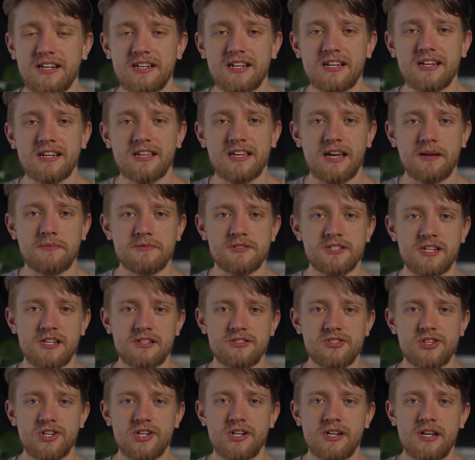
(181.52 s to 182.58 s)
of a game
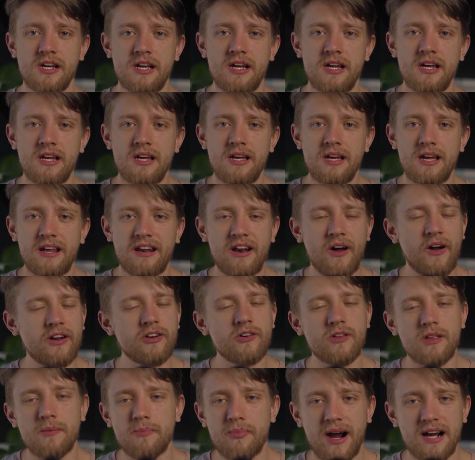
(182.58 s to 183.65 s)
changer. Now I know that